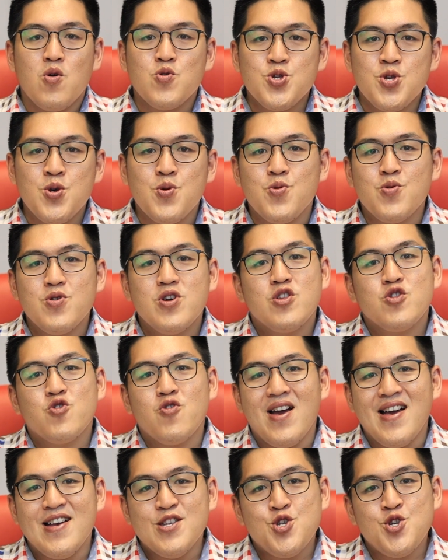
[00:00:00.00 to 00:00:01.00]
Also,
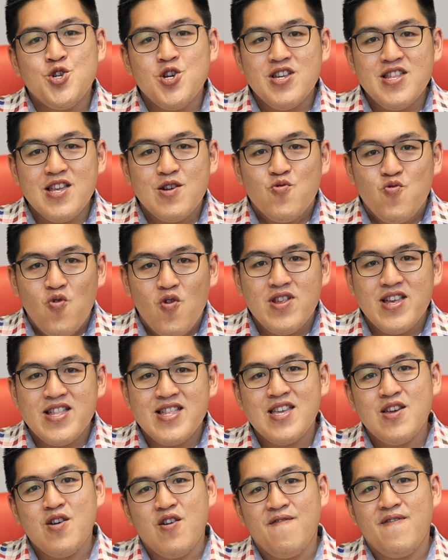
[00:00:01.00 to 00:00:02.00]
to ensure the
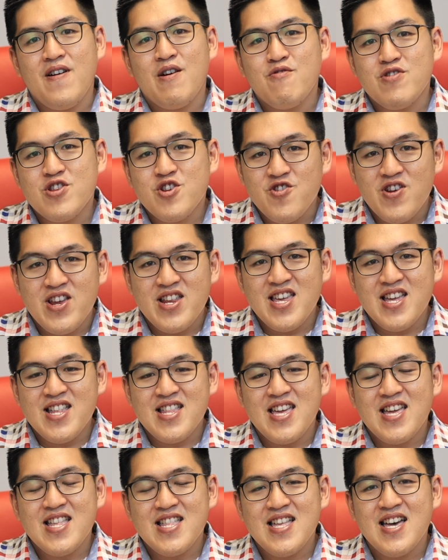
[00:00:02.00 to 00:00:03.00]
quality of our
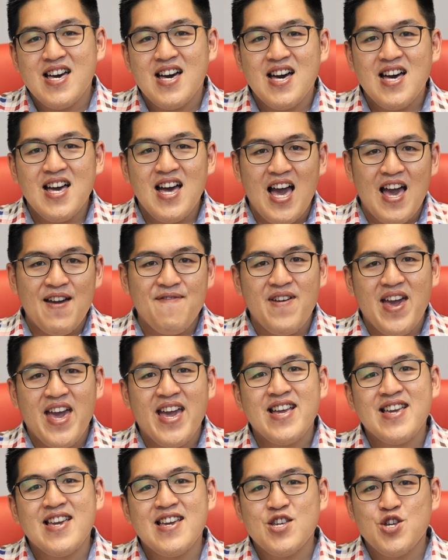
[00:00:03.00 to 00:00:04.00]
training data, I've
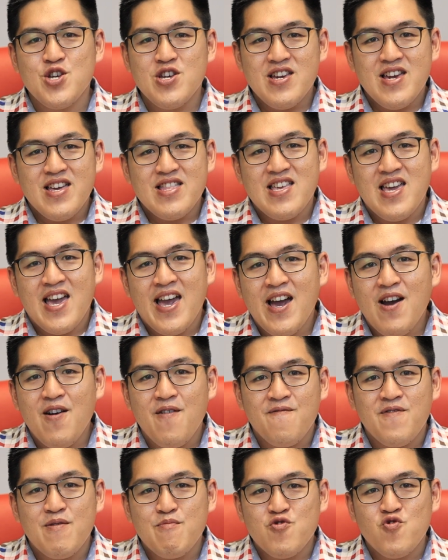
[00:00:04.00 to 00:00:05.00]
engaged the
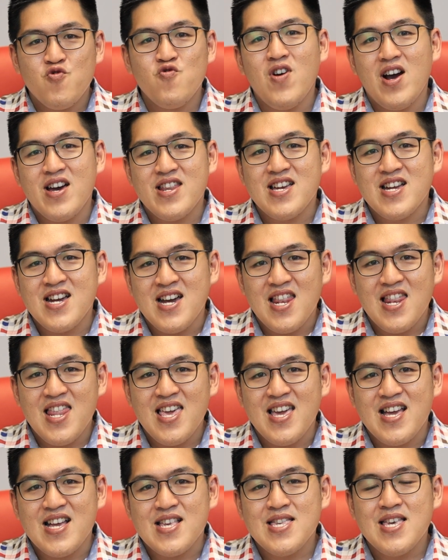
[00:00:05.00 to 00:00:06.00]
help from two other
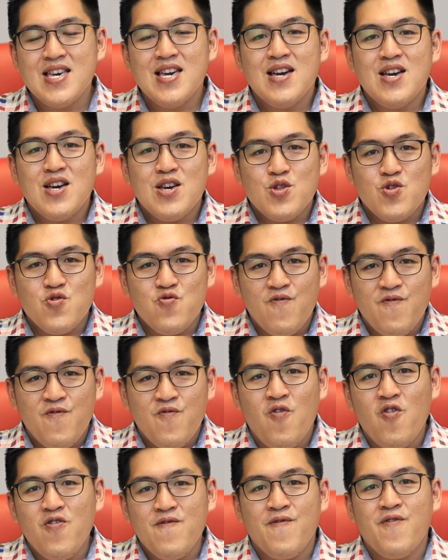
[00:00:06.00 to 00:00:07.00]
colleagues to
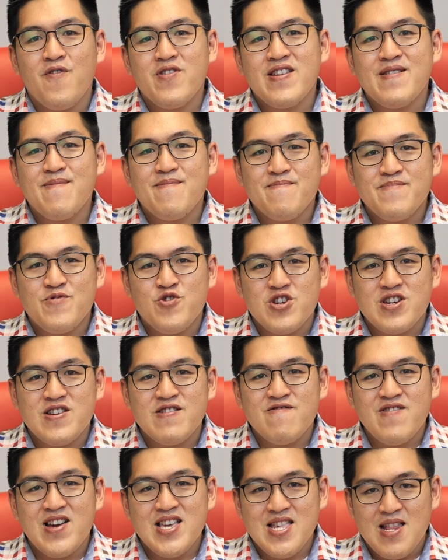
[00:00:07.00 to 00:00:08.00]
vote for the
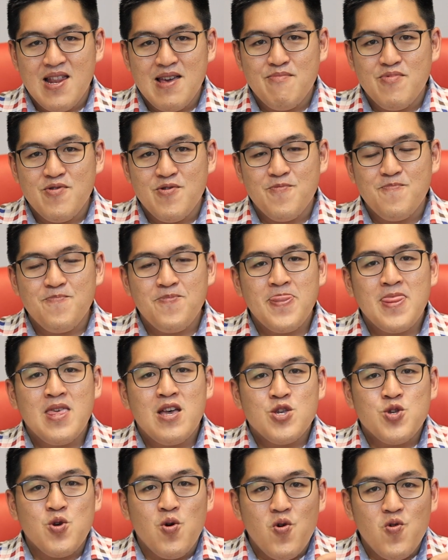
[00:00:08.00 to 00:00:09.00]
chicken rice label.
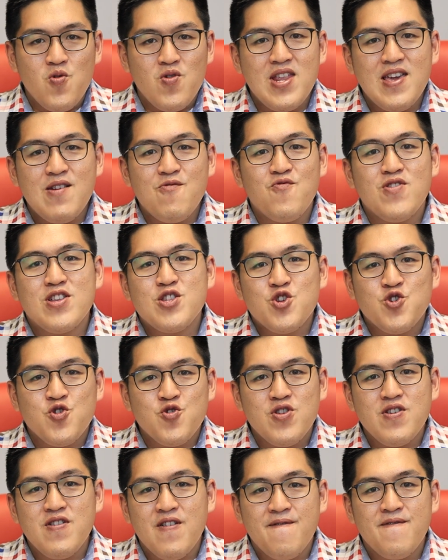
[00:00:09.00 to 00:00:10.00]
So only when
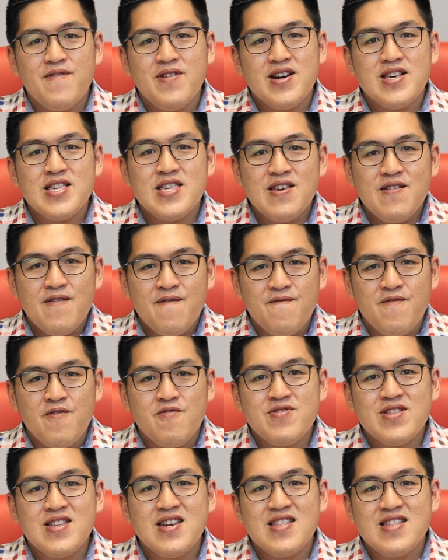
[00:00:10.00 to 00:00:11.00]
three of us
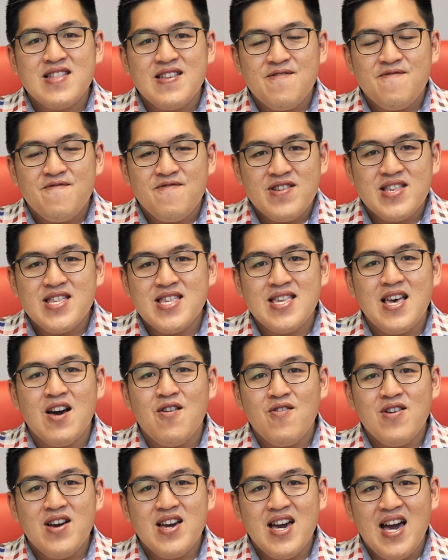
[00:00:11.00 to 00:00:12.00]
voted the
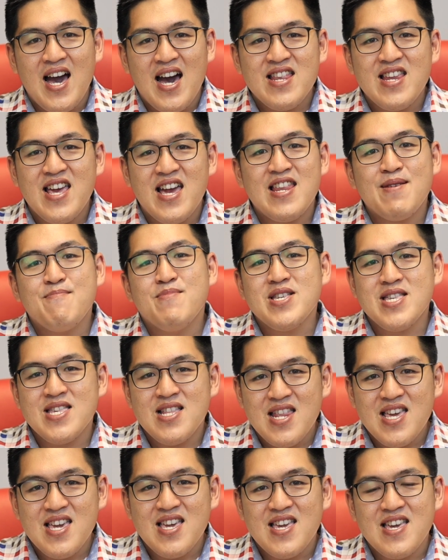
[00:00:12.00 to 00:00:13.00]
result
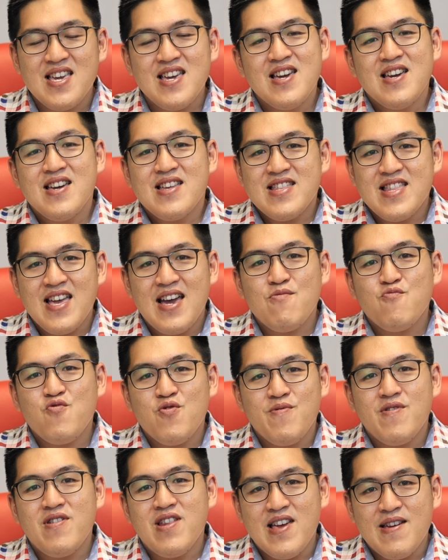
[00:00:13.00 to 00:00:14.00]
unanimously, then
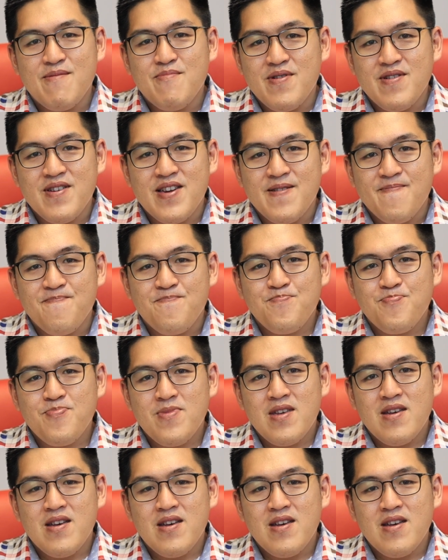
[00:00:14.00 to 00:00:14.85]
we will label it.